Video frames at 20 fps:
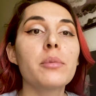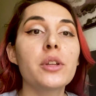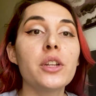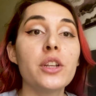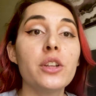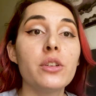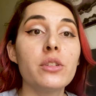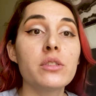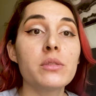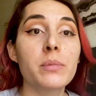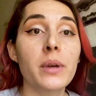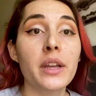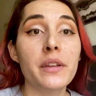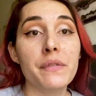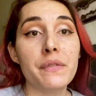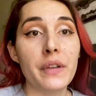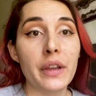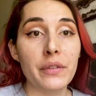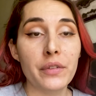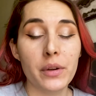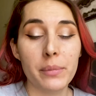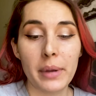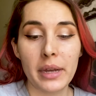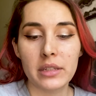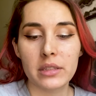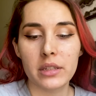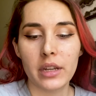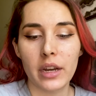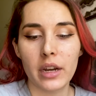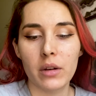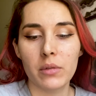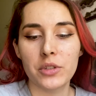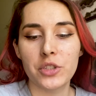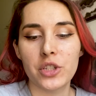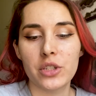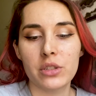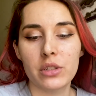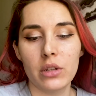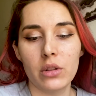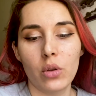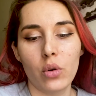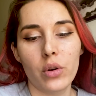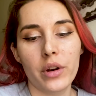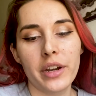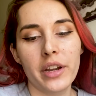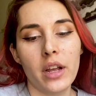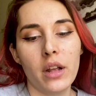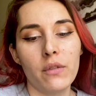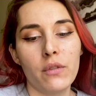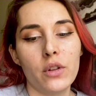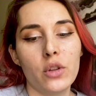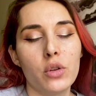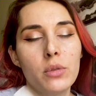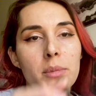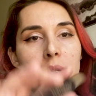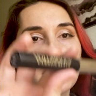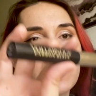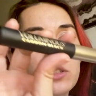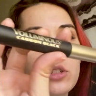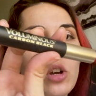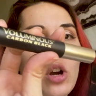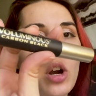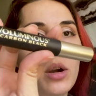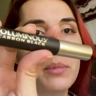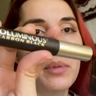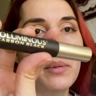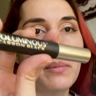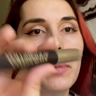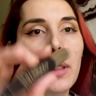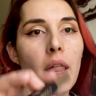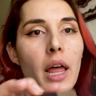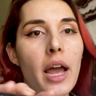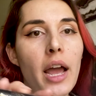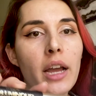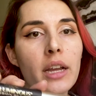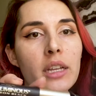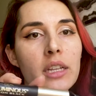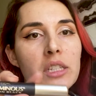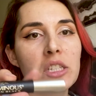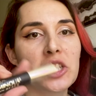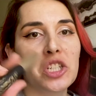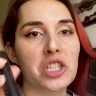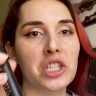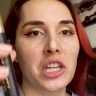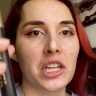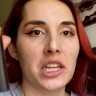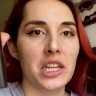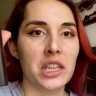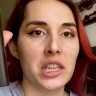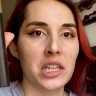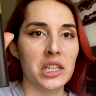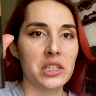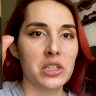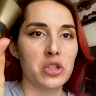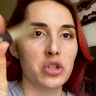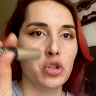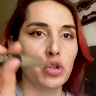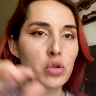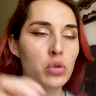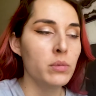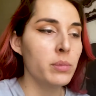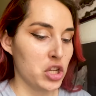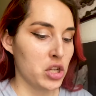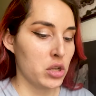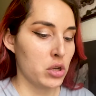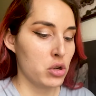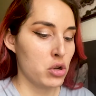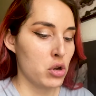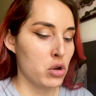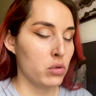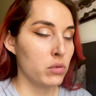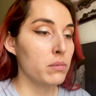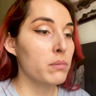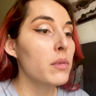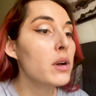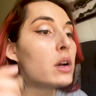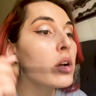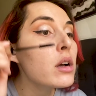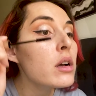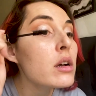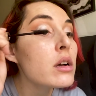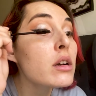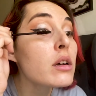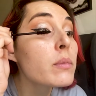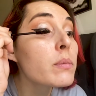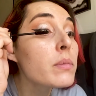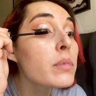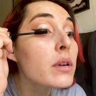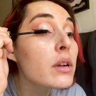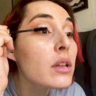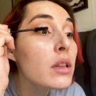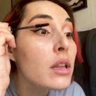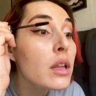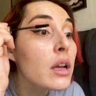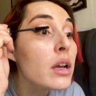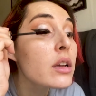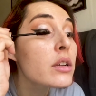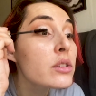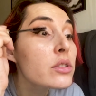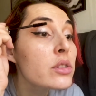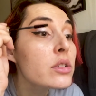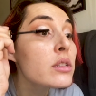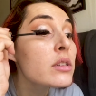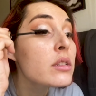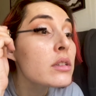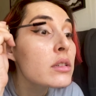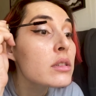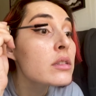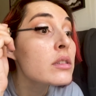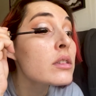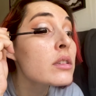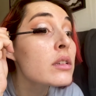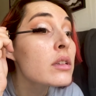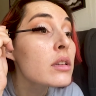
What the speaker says: gonna use my favorite mascara, which is the L'Oreal Voluminous Carbon Black. It's just like in this tube. Gonna coat my upper lashes.